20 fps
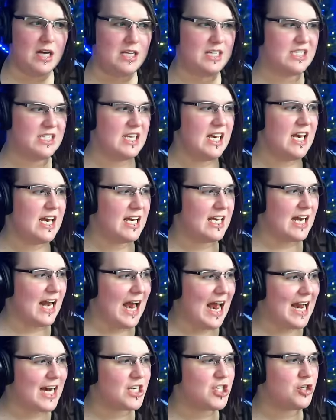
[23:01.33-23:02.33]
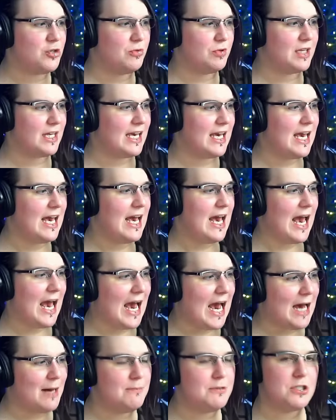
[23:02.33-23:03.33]
was. It actually
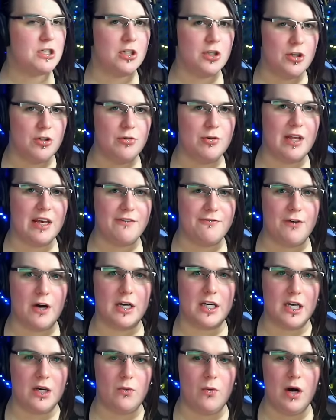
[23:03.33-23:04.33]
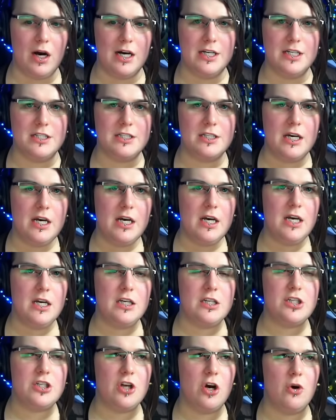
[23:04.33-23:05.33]
absolutely fucking was.
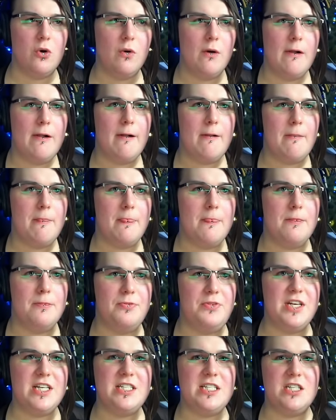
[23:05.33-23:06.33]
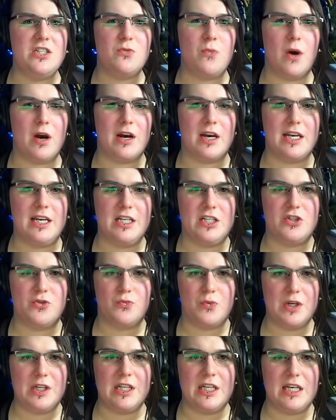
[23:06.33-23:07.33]
So this is where it gets
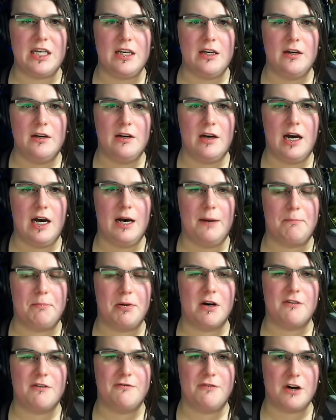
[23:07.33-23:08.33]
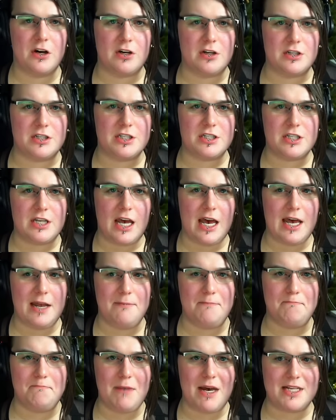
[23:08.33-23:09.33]
really uh, perverse
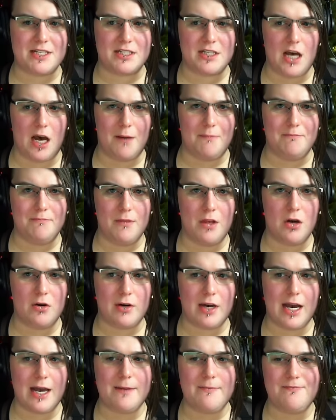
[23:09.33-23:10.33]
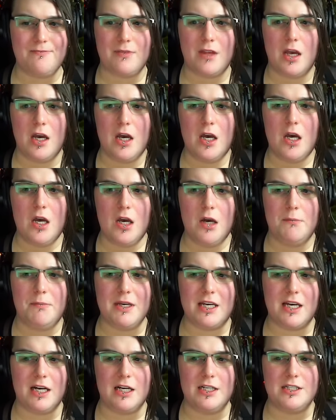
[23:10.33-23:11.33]
and messed up okay?
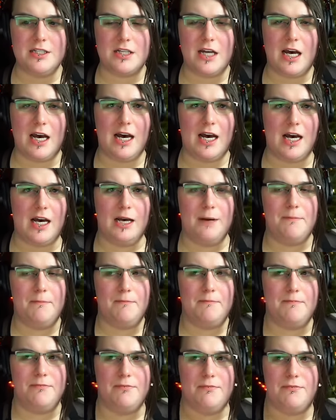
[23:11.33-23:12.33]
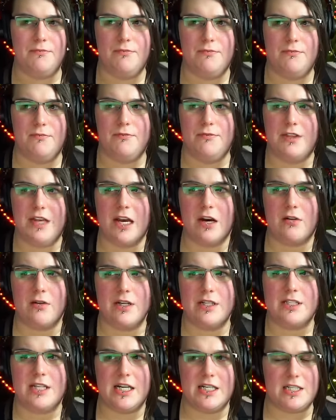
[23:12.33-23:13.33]
Because um,
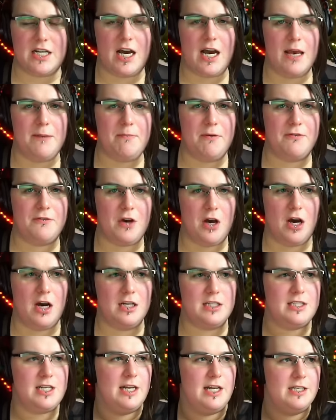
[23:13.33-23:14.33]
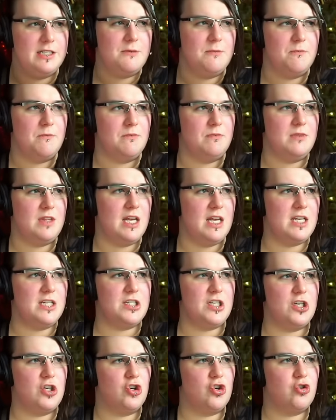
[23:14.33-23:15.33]
there is a type of content that
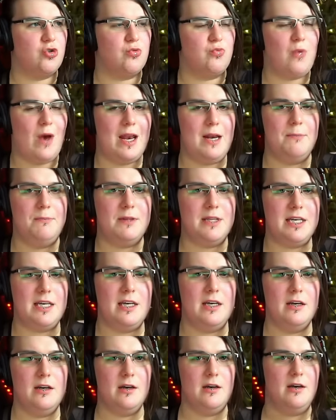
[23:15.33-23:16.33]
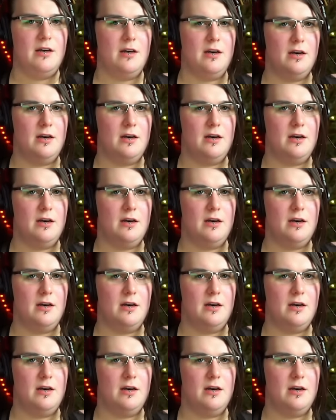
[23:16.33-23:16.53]
is incredibly,